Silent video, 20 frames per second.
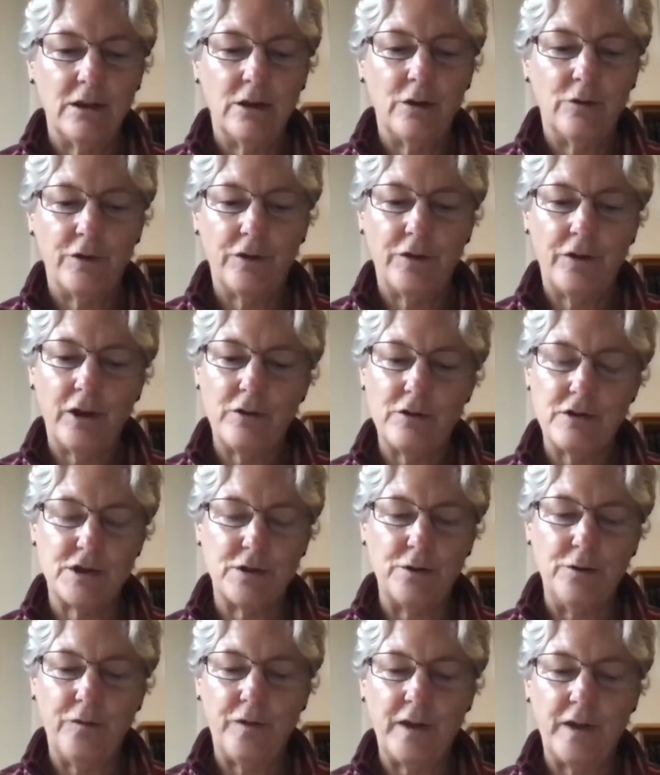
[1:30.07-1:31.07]
for those
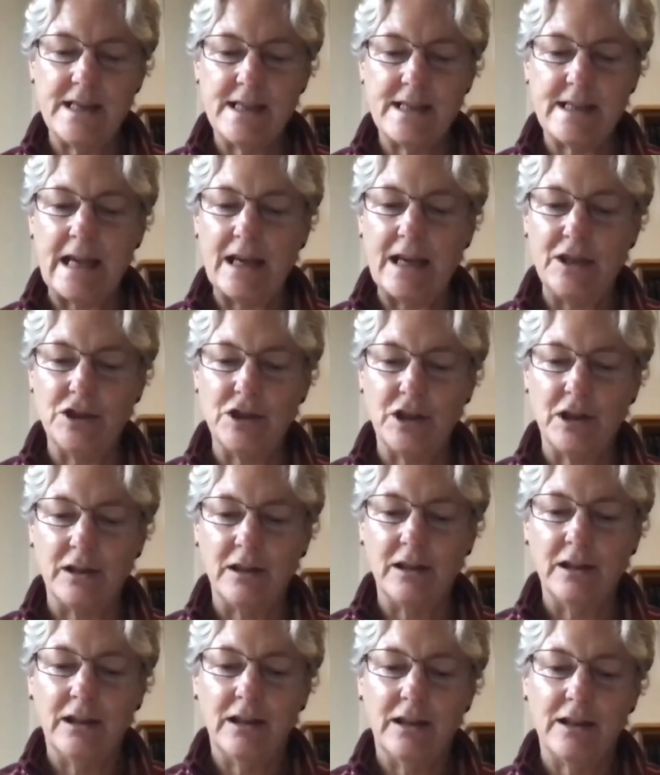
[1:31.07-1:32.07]
who face danger
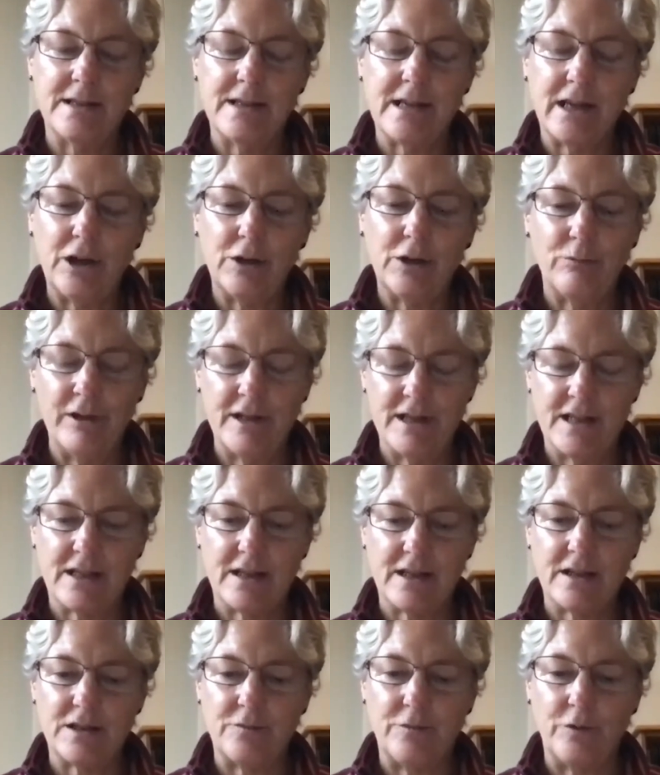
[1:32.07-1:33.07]
and take
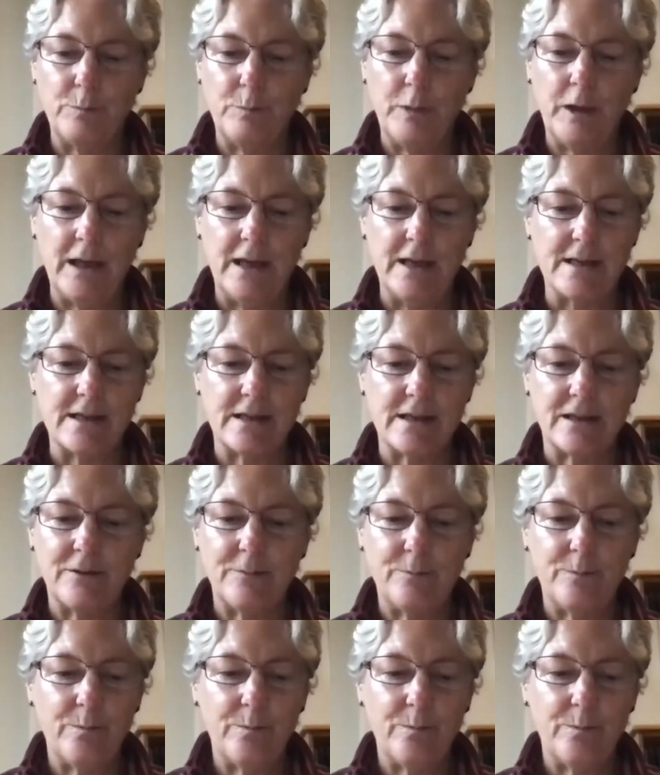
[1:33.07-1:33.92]
risks for peace,